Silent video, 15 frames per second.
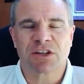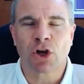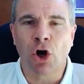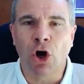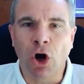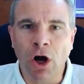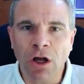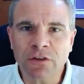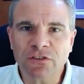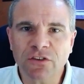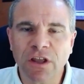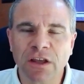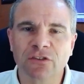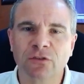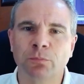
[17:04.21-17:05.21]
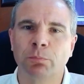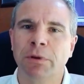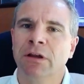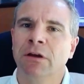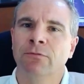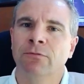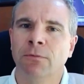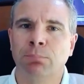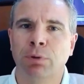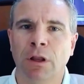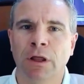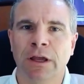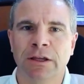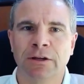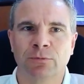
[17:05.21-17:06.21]
cost as big of a
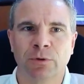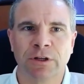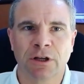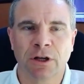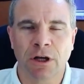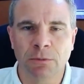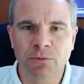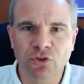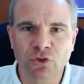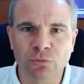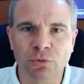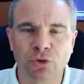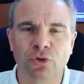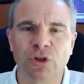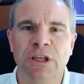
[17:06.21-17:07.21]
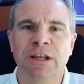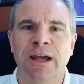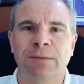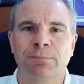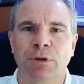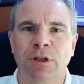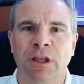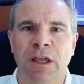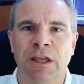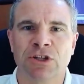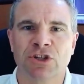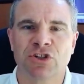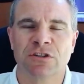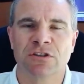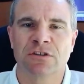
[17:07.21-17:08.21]
player when it comes to marine
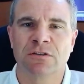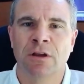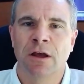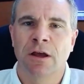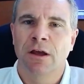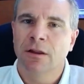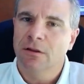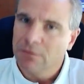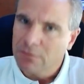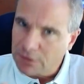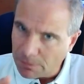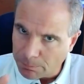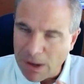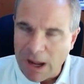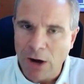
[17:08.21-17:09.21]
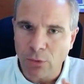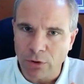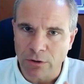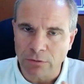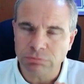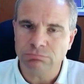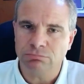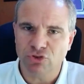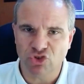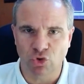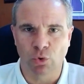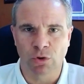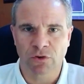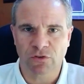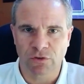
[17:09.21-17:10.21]
application, the power
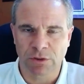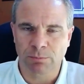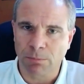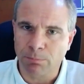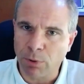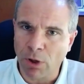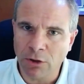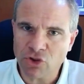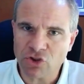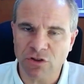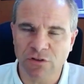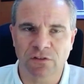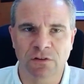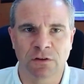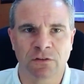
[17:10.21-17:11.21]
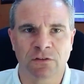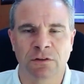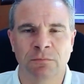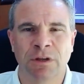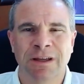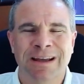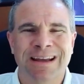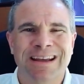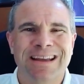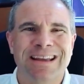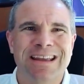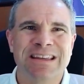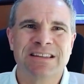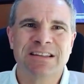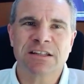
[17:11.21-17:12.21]
source or the propulsion system?
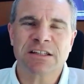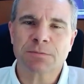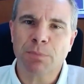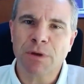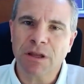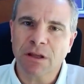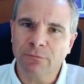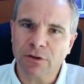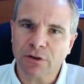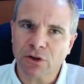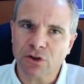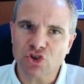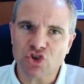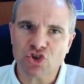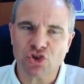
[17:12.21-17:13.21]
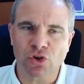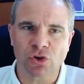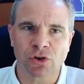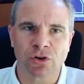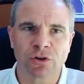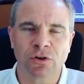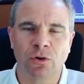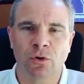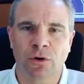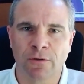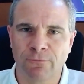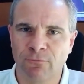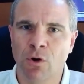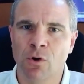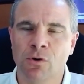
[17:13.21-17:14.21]
Is it as big of a concern or a
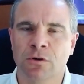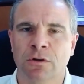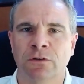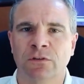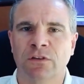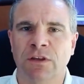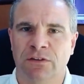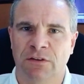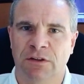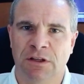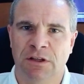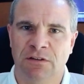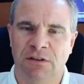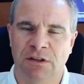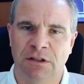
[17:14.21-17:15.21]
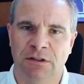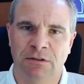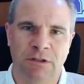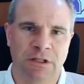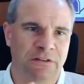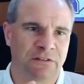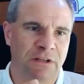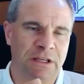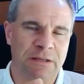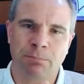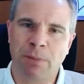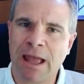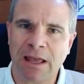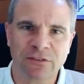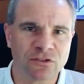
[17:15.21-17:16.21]
focus as it is in, let's say,
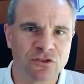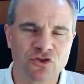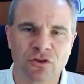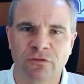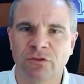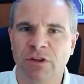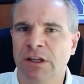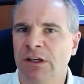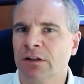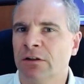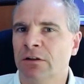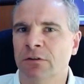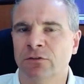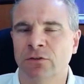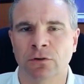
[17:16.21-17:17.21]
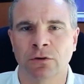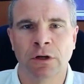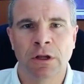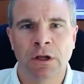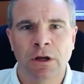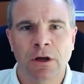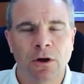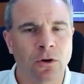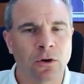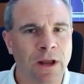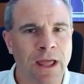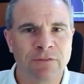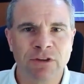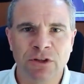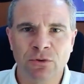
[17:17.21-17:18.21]
passenger vehicles or or
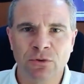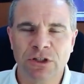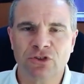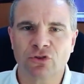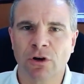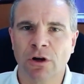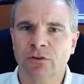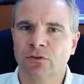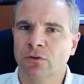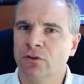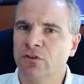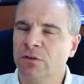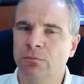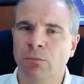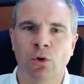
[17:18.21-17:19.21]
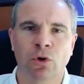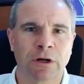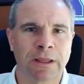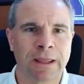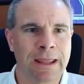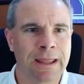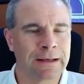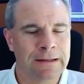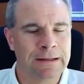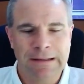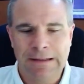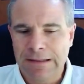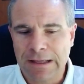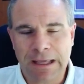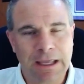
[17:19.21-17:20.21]
heavy duty trucks, or is it more again,
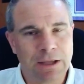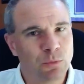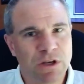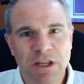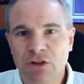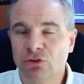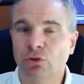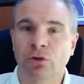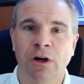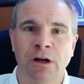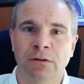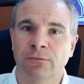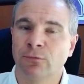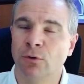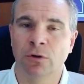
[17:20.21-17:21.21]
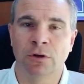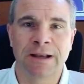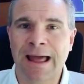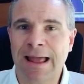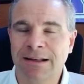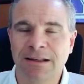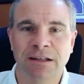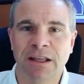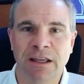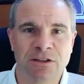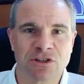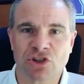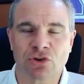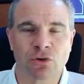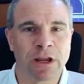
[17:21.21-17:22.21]
hey, we need to run for 90
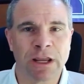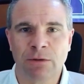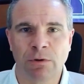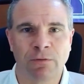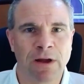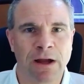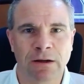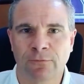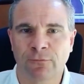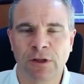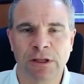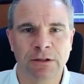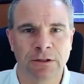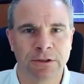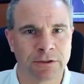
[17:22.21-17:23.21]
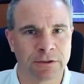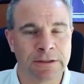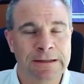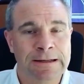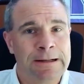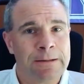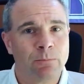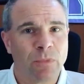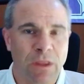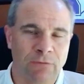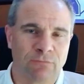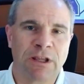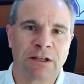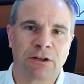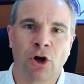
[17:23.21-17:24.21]
days straight without a failure?
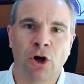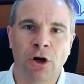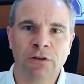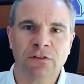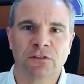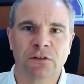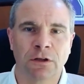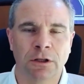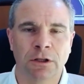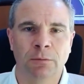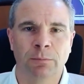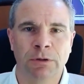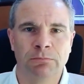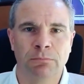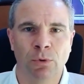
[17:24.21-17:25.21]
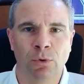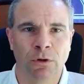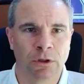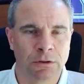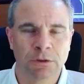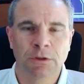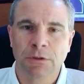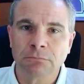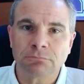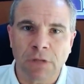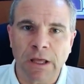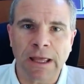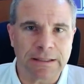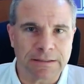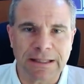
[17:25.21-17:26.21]
If that costs a little bit more,
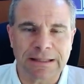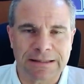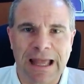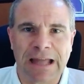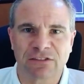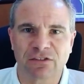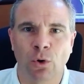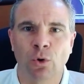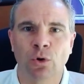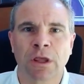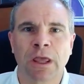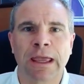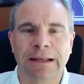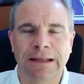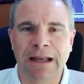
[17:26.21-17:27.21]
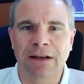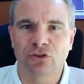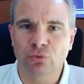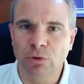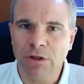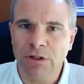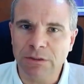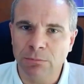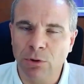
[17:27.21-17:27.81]
hey, th- that's okay. That is really the